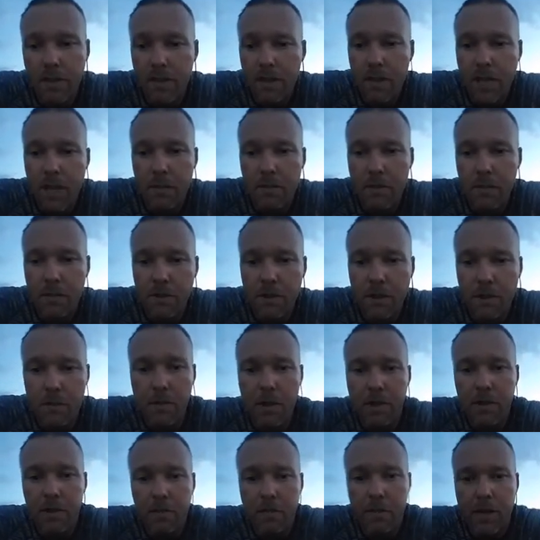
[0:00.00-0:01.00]
Absolutely
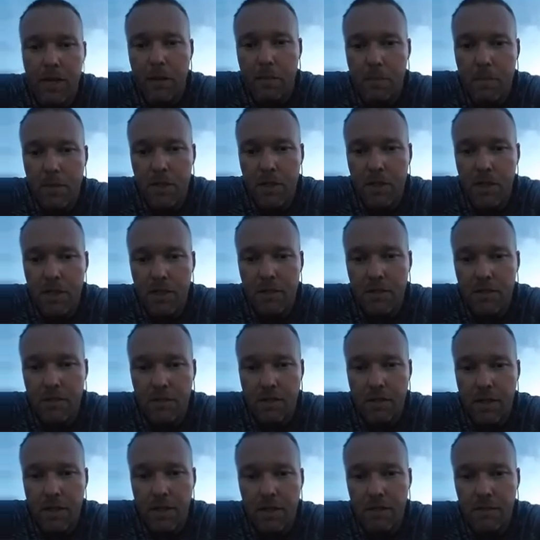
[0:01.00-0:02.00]
welcome, Matt. Appreciate
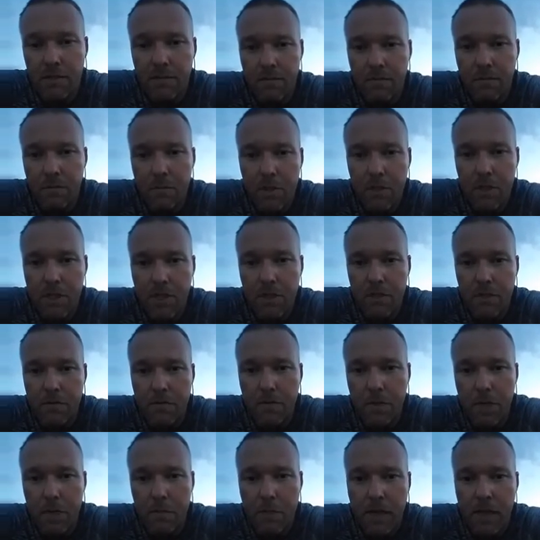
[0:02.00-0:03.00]
your
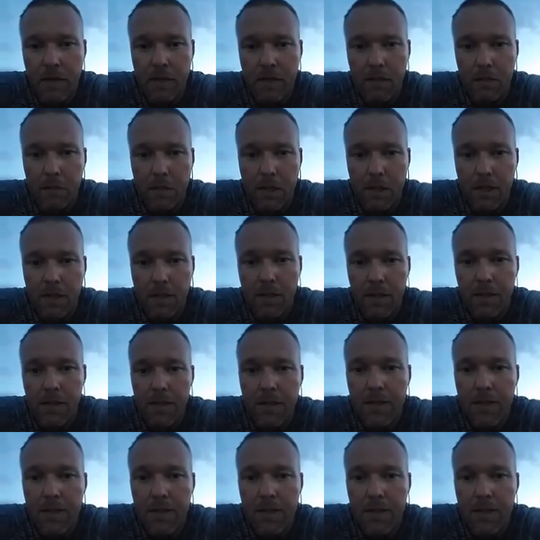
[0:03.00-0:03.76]
feedback here, buddy.